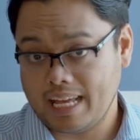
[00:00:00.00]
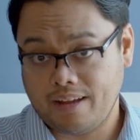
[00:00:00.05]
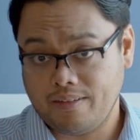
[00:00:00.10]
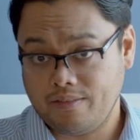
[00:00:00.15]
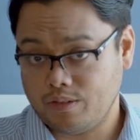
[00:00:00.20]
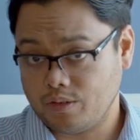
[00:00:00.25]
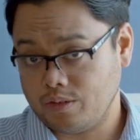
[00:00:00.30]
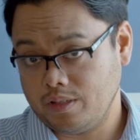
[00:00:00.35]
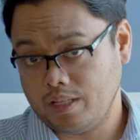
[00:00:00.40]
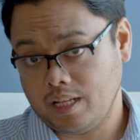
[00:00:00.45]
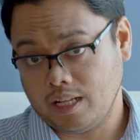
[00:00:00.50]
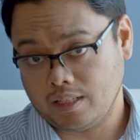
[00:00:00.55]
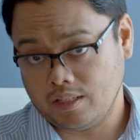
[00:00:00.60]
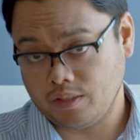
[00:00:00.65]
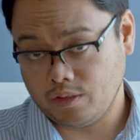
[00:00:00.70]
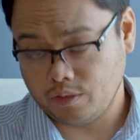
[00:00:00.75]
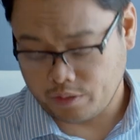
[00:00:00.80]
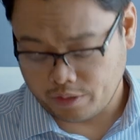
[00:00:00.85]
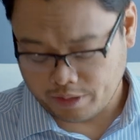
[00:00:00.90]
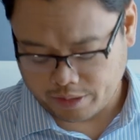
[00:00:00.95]
have to connect
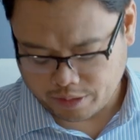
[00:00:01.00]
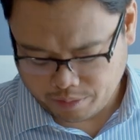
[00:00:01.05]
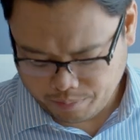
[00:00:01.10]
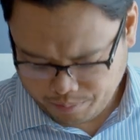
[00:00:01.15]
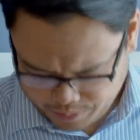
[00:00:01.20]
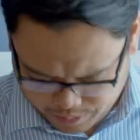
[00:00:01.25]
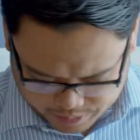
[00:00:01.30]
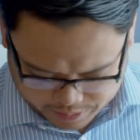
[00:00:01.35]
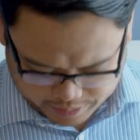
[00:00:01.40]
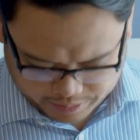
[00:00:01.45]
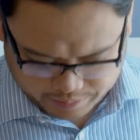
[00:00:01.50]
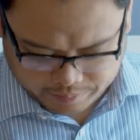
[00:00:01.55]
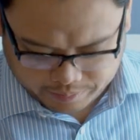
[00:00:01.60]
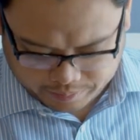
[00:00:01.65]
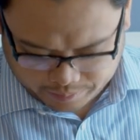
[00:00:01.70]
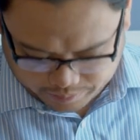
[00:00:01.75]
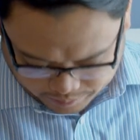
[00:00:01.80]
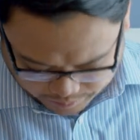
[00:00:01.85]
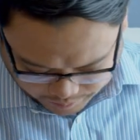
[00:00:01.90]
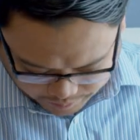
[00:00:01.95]
it to our computer.
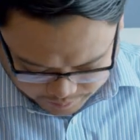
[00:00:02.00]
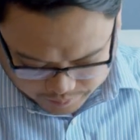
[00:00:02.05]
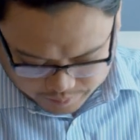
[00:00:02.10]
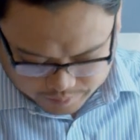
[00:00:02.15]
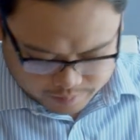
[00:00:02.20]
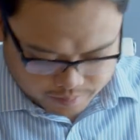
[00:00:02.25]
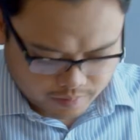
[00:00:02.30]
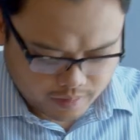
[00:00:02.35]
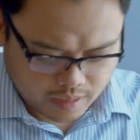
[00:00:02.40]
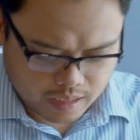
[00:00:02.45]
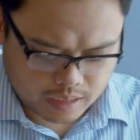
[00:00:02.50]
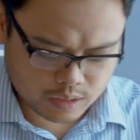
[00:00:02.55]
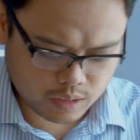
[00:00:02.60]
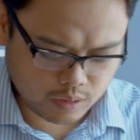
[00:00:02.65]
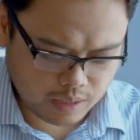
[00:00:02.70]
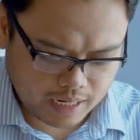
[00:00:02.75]
So